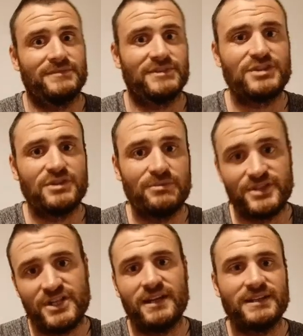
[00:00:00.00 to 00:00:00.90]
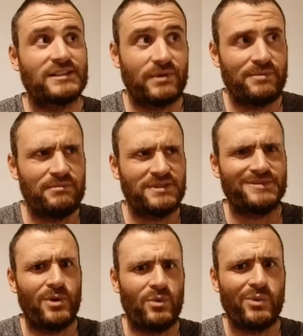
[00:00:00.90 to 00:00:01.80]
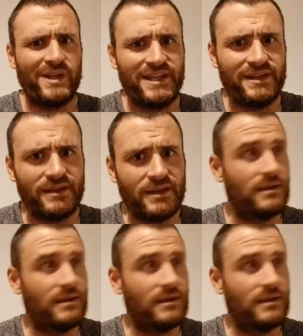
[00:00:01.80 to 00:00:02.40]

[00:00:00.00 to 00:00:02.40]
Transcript: Stupid, yeah, that's why people smoke weed.